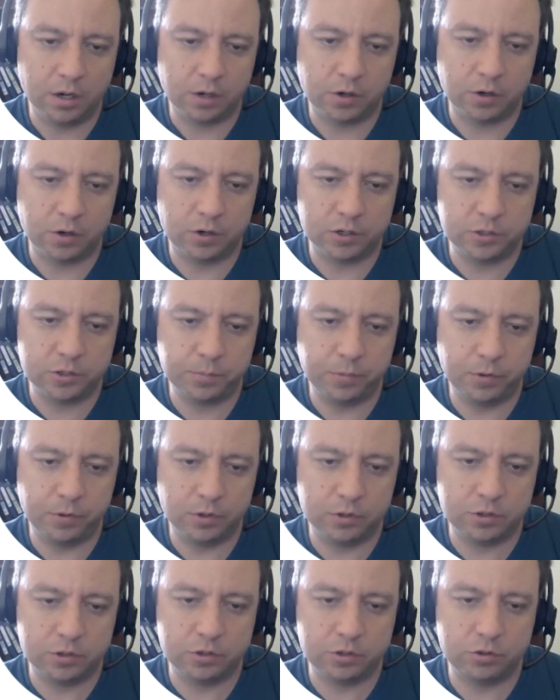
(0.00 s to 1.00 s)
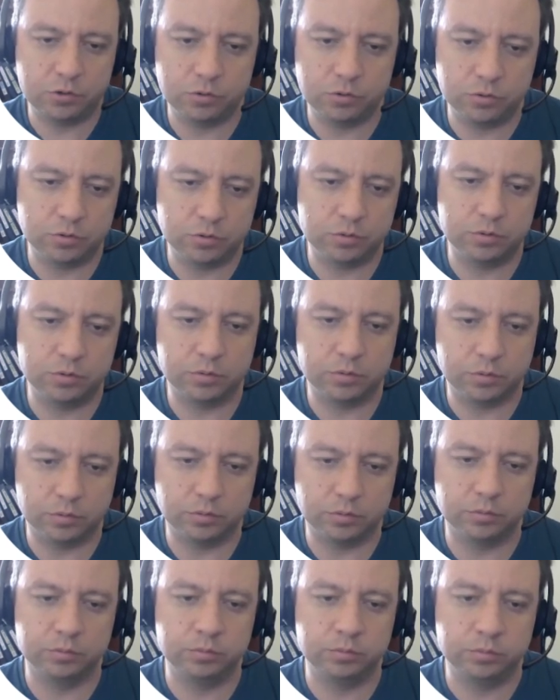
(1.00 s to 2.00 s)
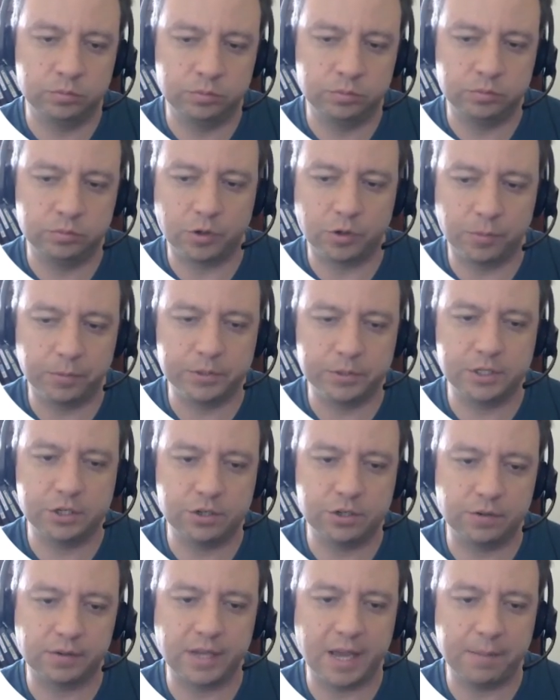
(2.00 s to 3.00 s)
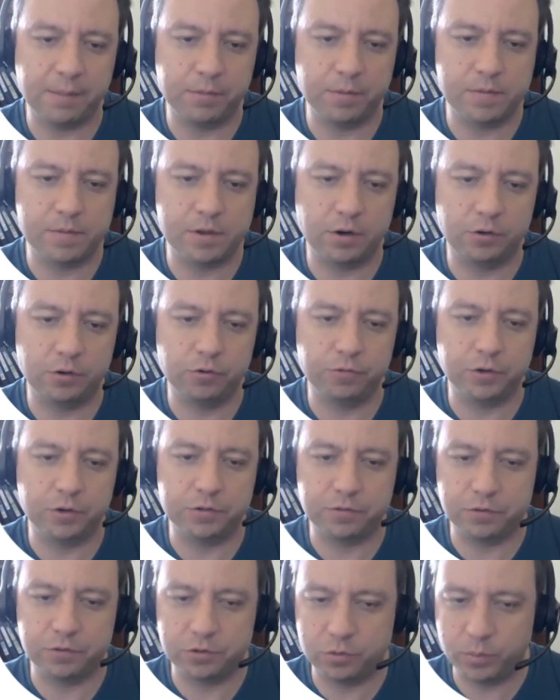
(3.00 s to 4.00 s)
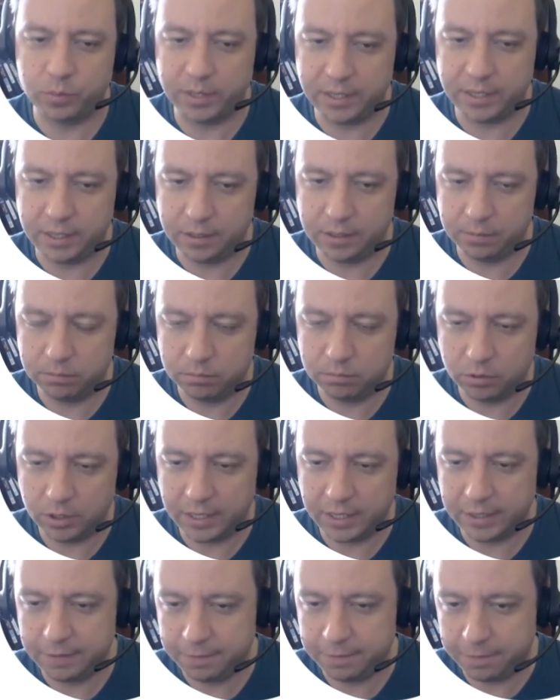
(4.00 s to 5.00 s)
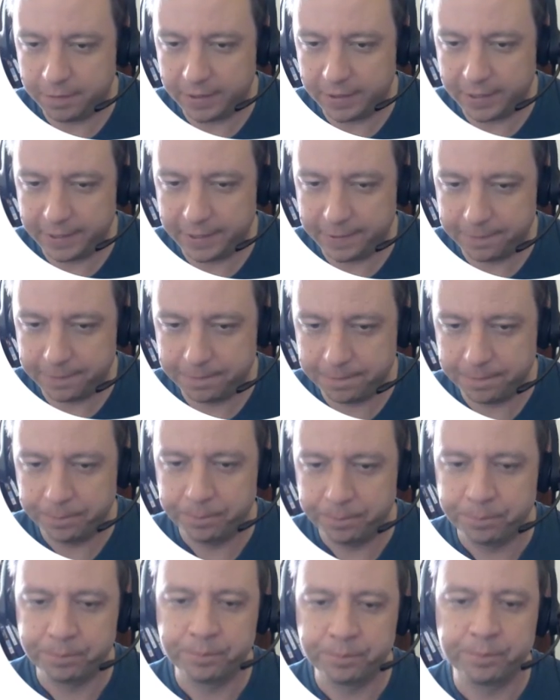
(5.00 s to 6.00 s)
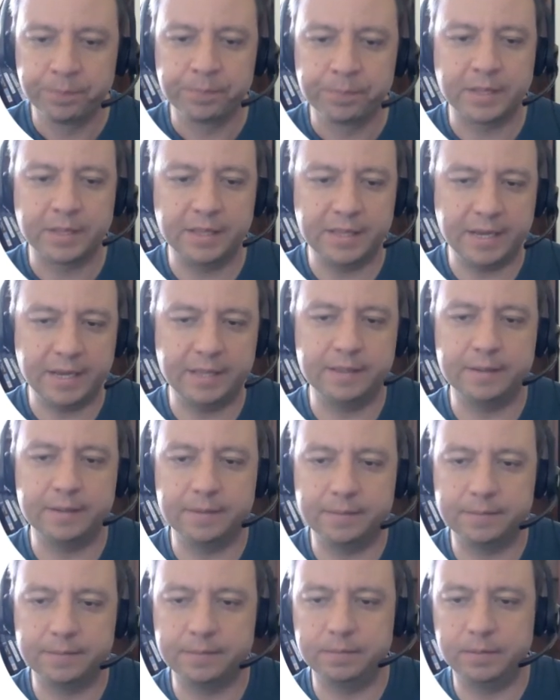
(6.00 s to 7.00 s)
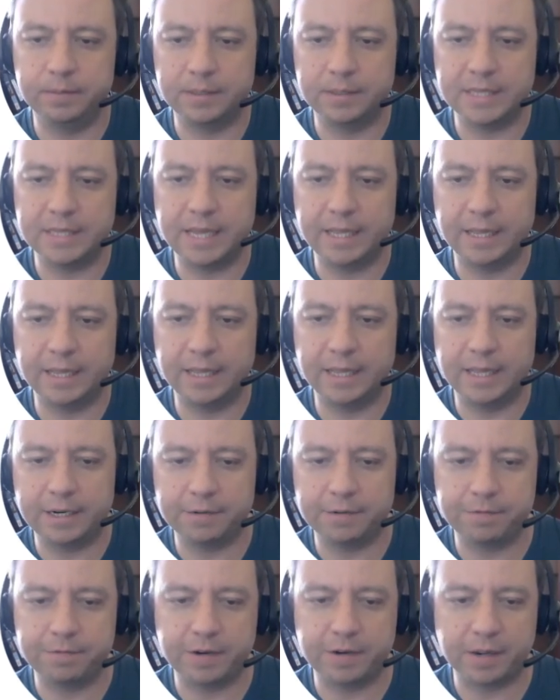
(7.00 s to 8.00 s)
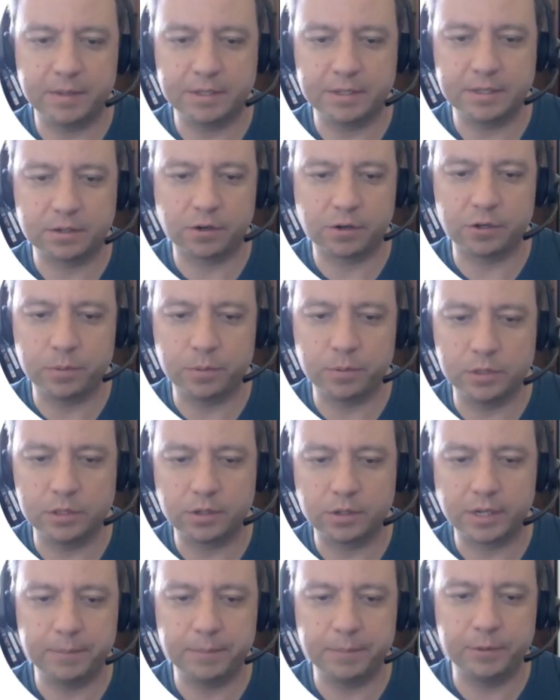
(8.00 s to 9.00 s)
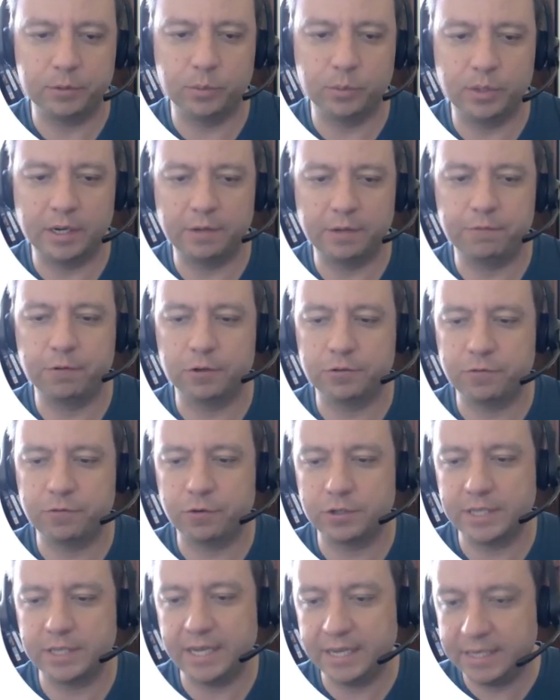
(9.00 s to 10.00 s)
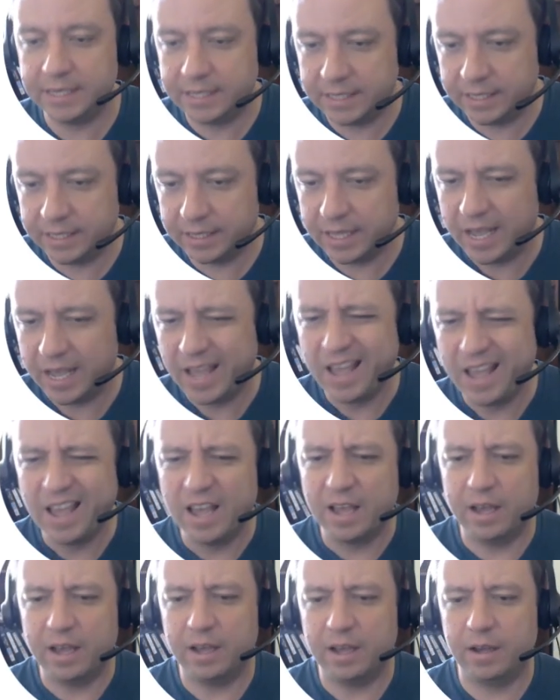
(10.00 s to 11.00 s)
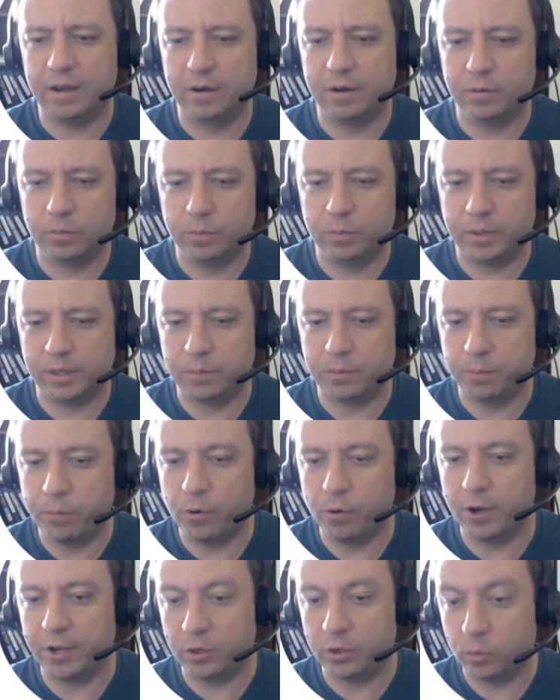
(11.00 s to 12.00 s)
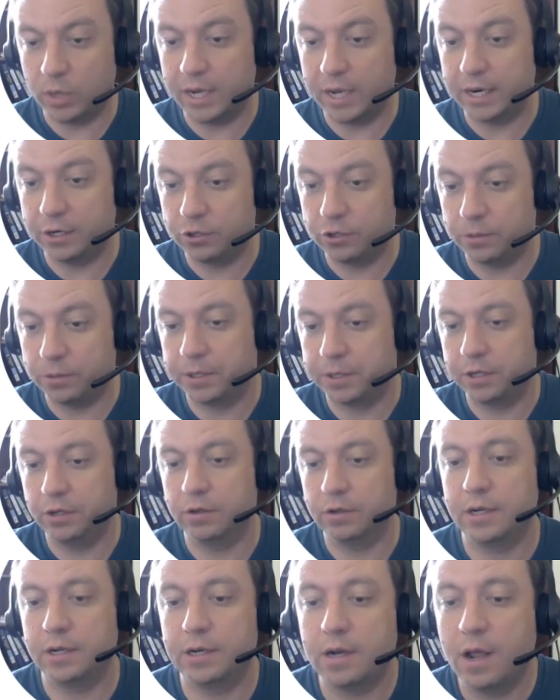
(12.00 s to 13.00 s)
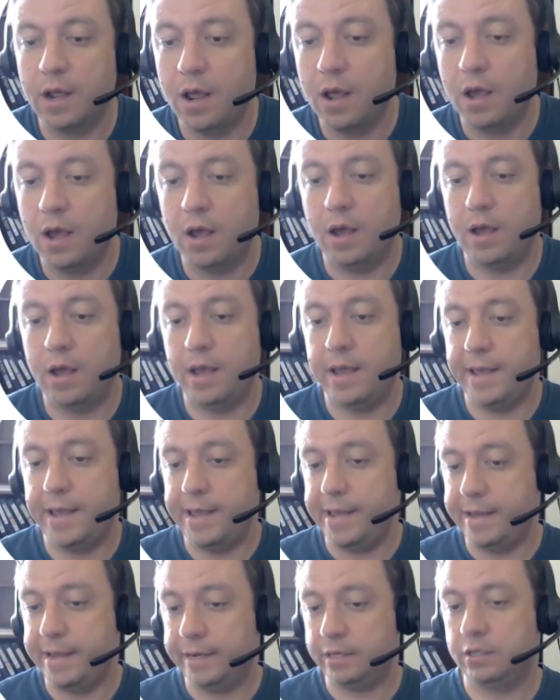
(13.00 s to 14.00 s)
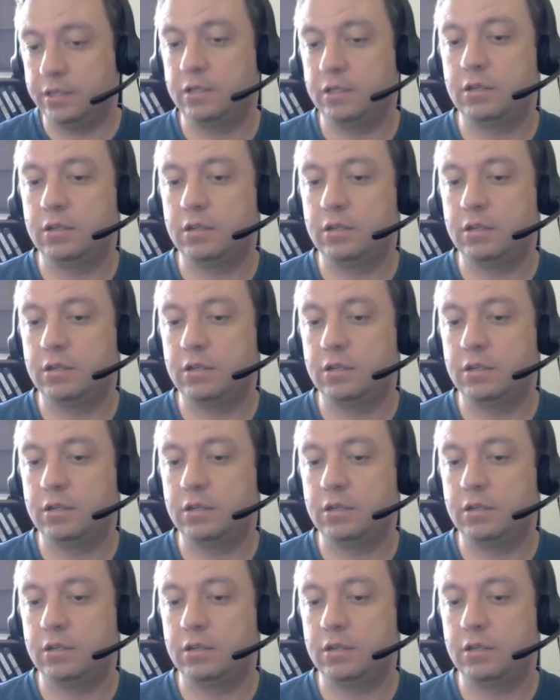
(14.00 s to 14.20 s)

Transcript: corresponds to composition cadmium 32 phosphorus 20 085. Then slightly lighter fragments corresponds to cadmium 29 phosphorus 18 with 0.1 atomic unit. It